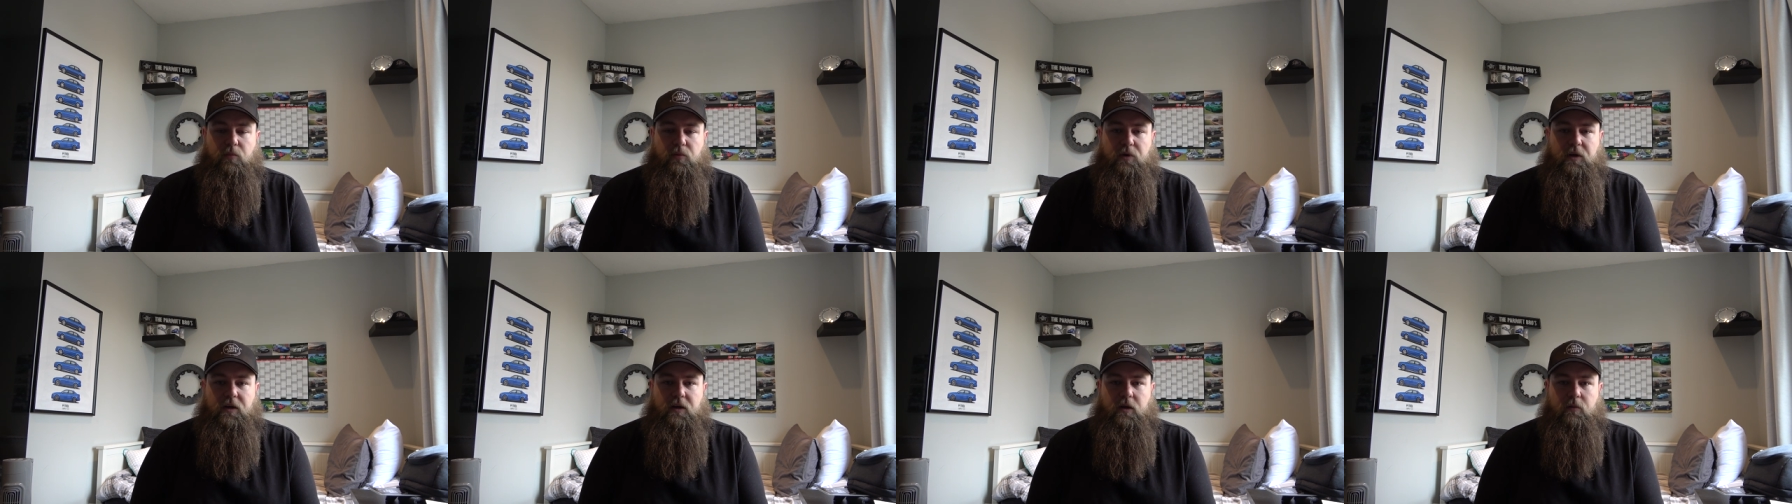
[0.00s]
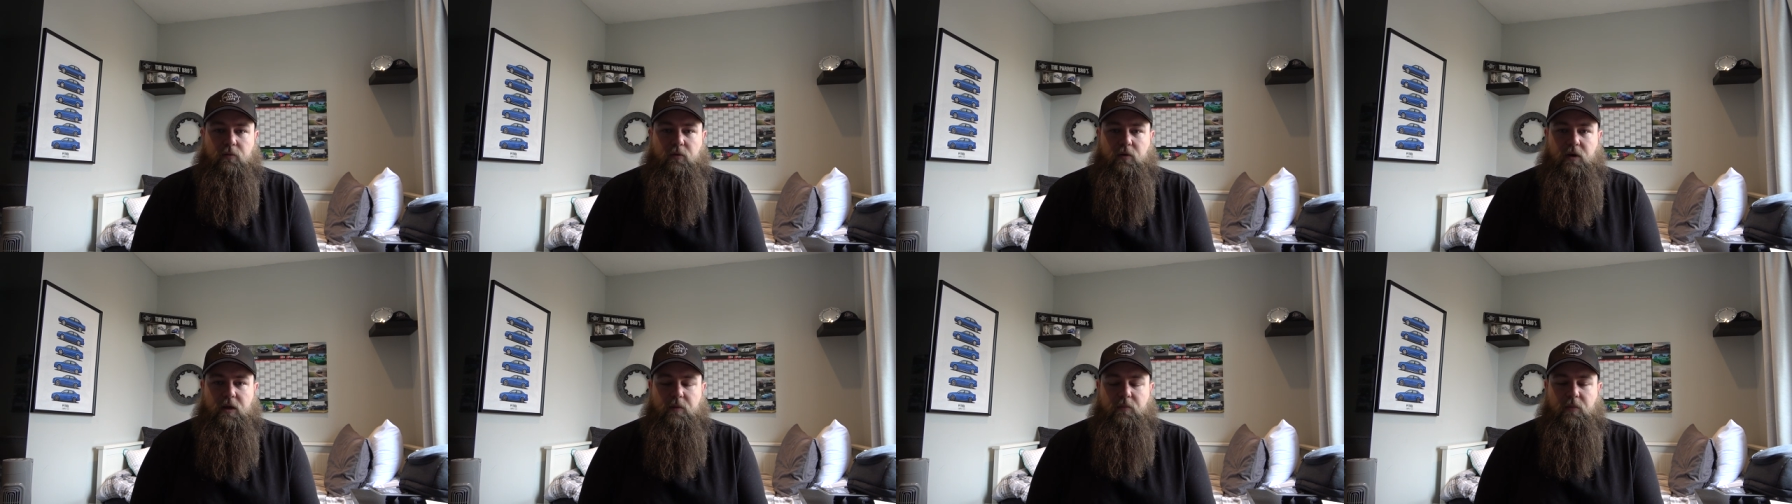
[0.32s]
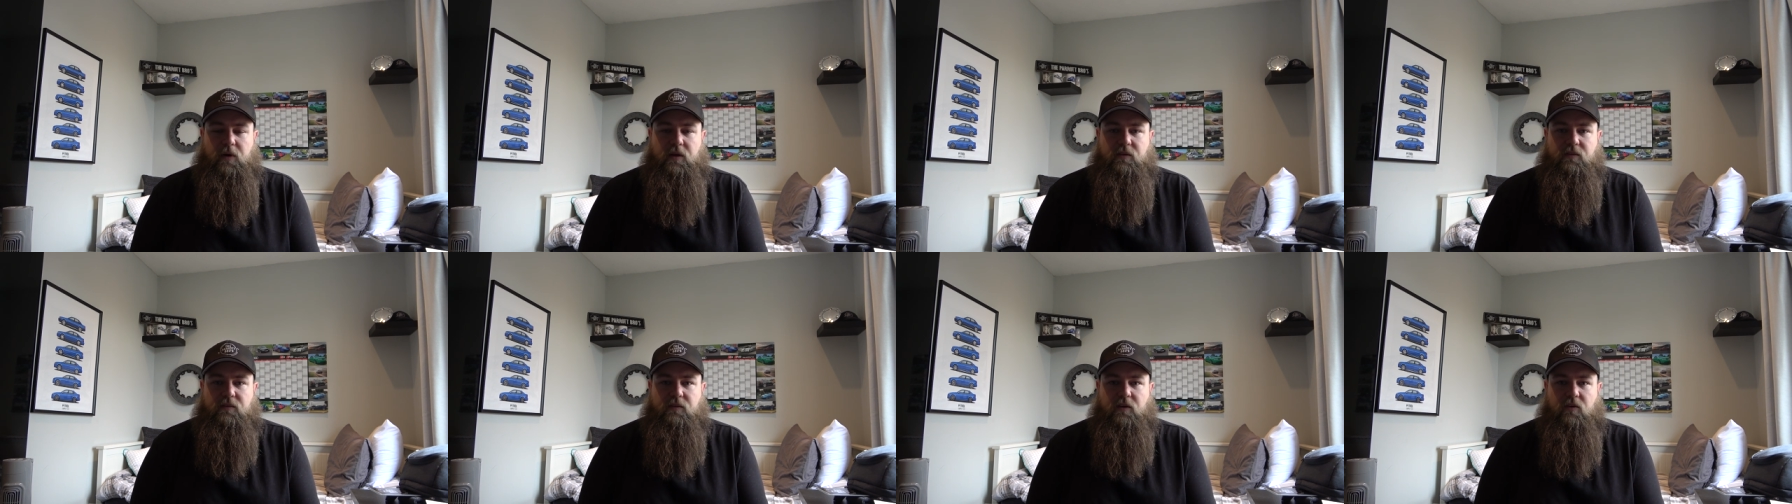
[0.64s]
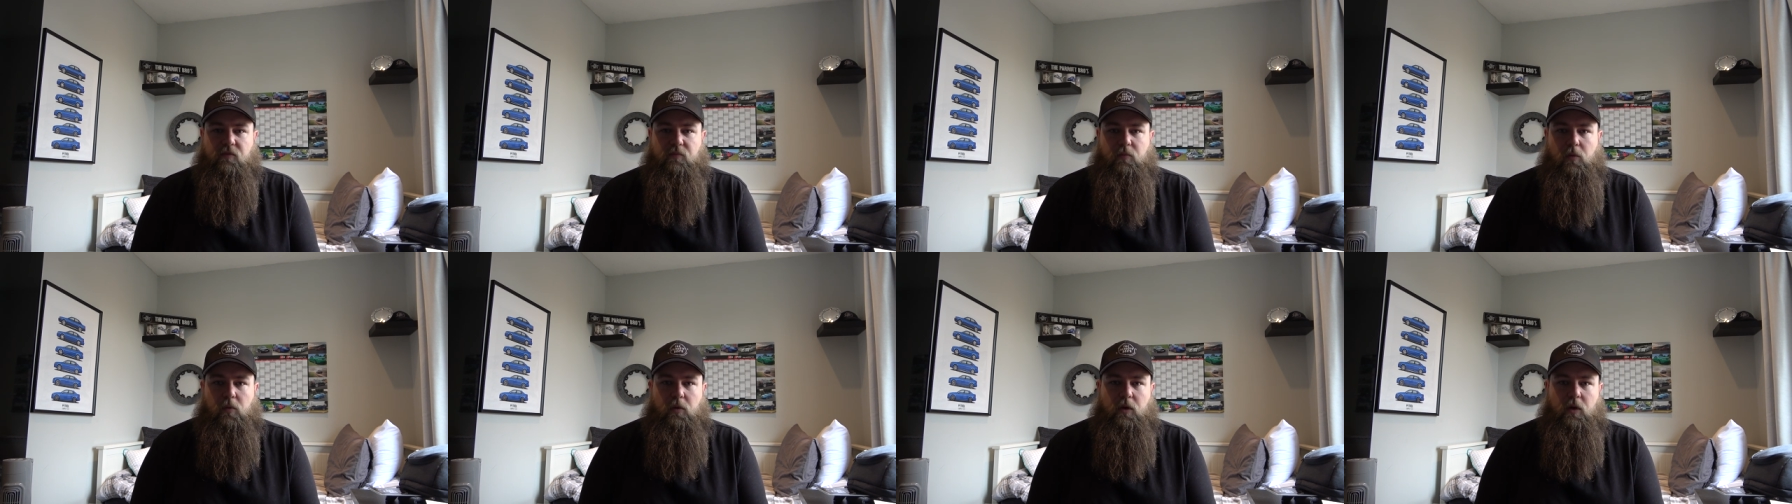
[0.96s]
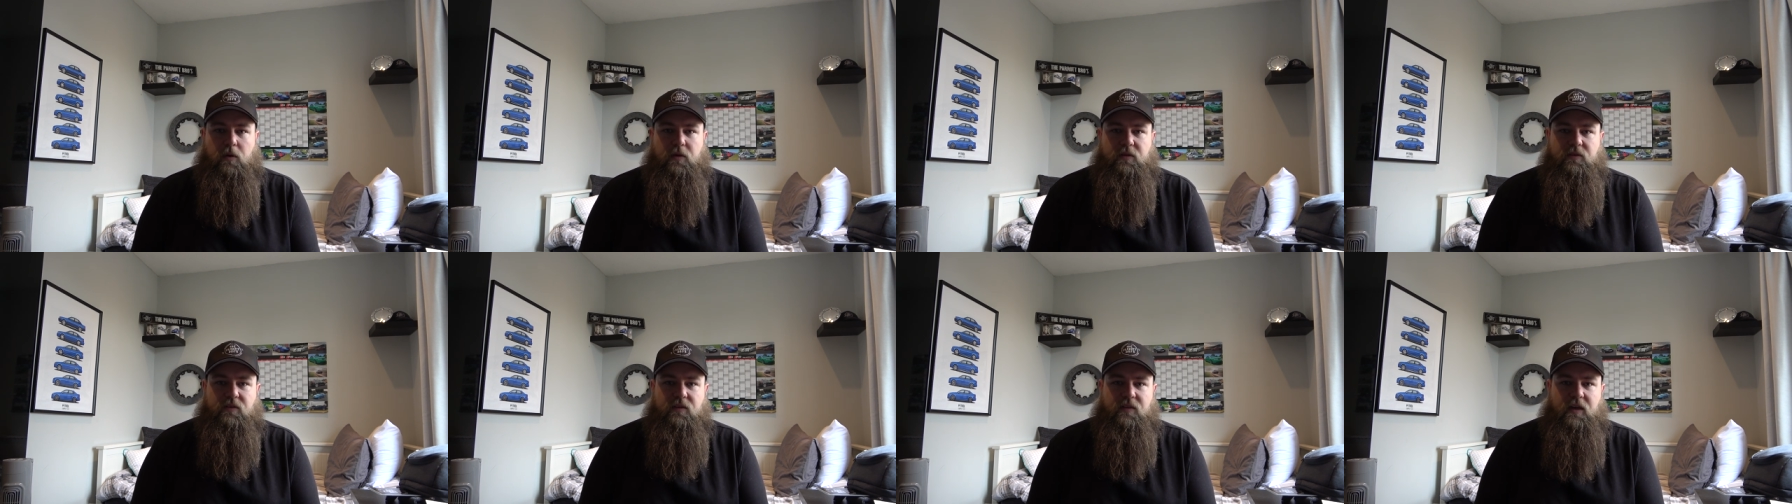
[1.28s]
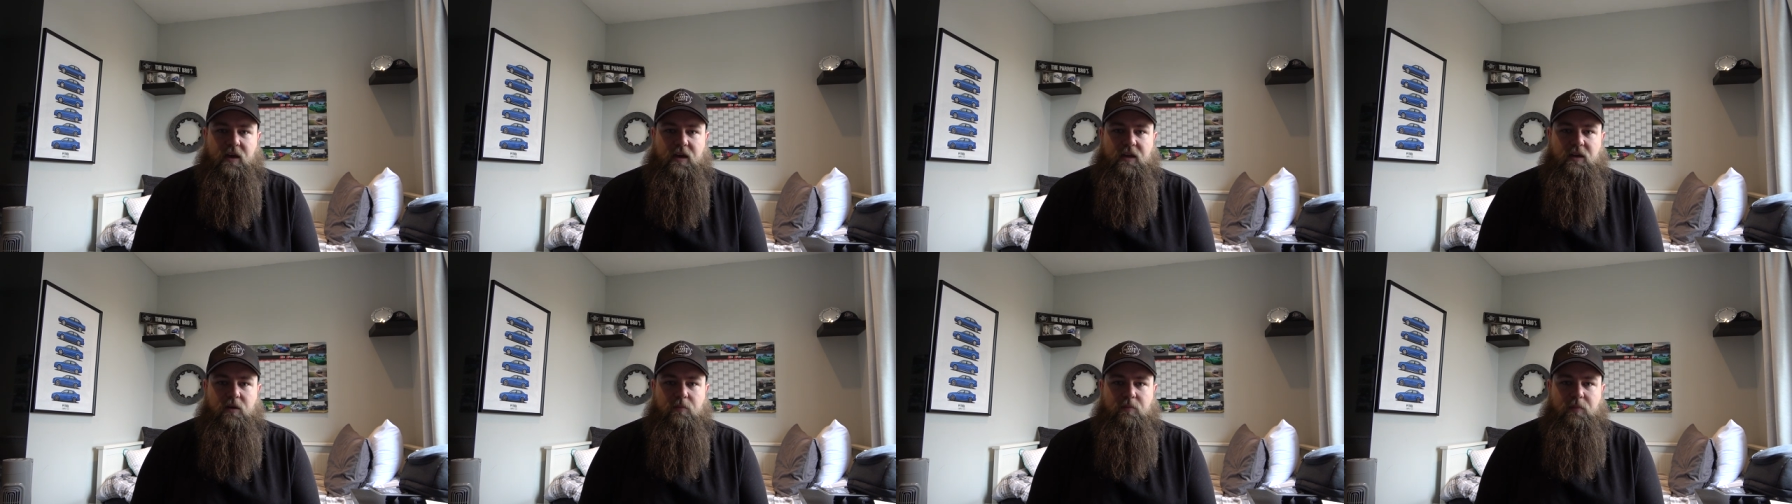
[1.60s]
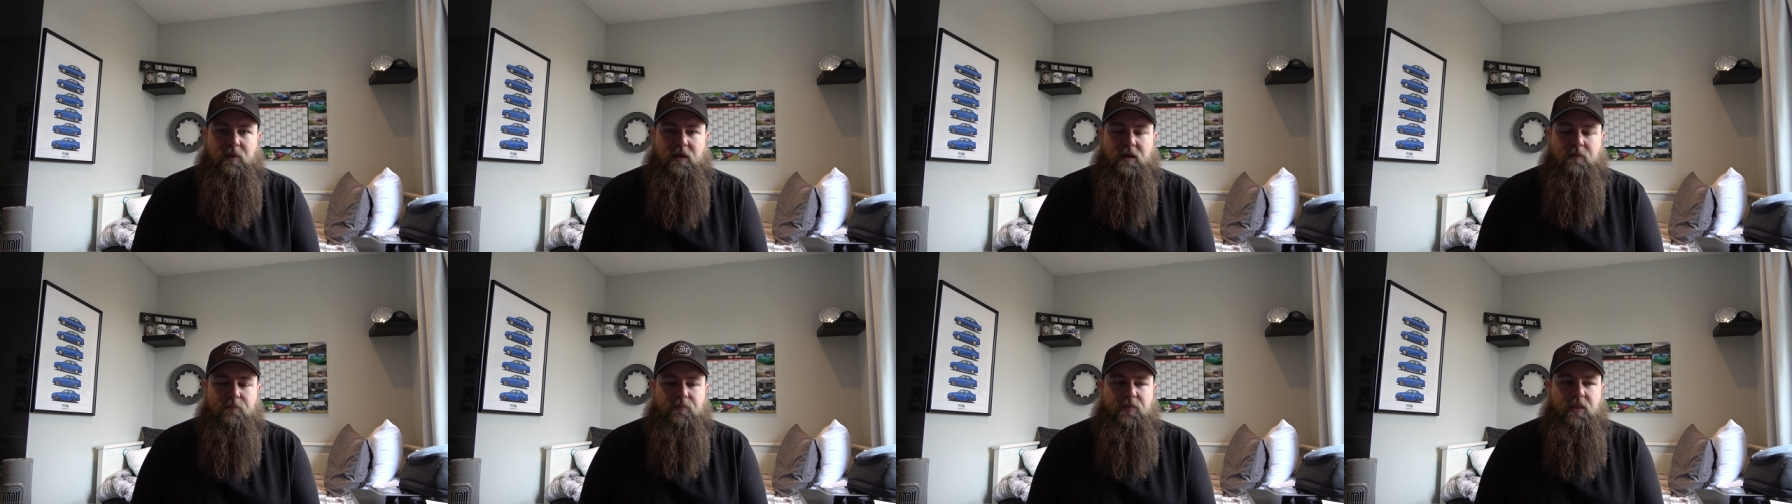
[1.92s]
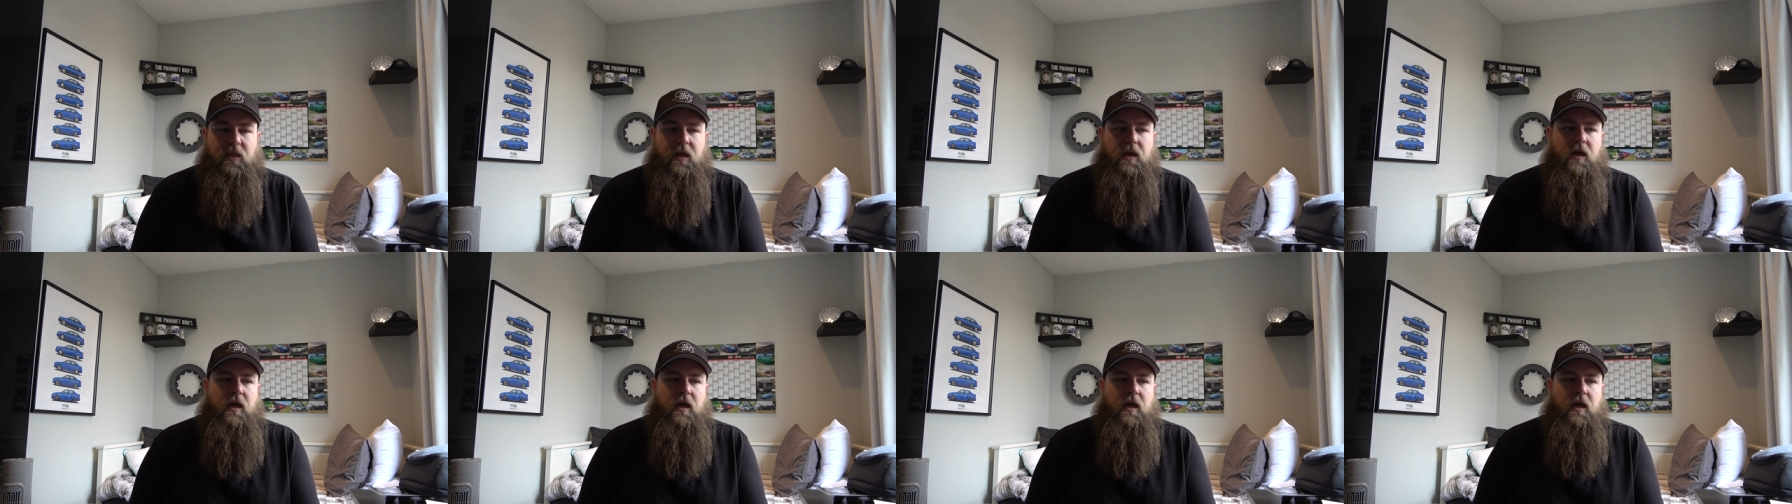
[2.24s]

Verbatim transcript: brake upgrade myself, but we'll go into that in a bit.